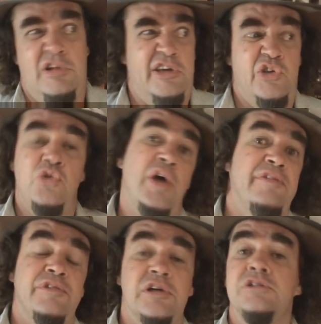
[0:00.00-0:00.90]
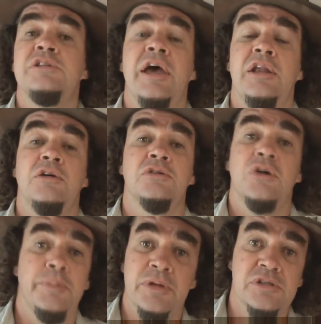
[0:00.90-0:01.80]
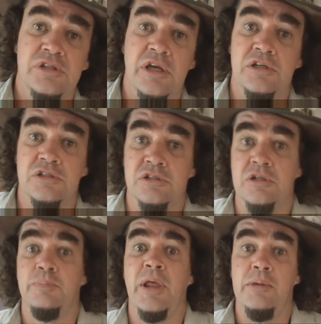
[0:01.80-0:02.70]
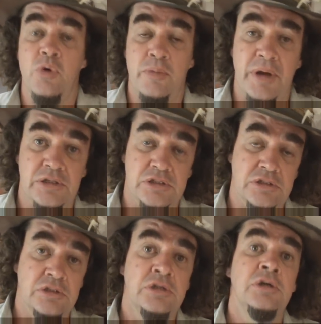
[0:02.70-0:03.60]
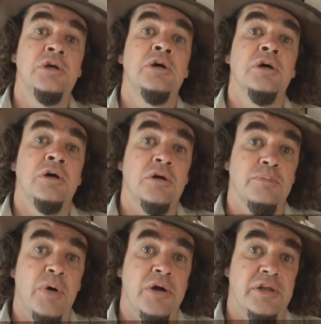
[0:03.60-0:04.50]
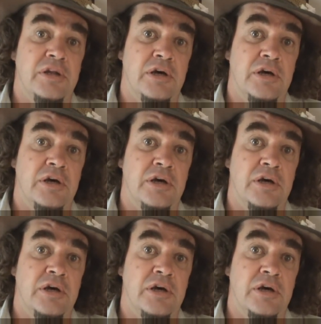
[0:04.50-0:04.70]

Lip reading: Like Hugh Hefner standing on top of the stairs in the Playboy Mansion on party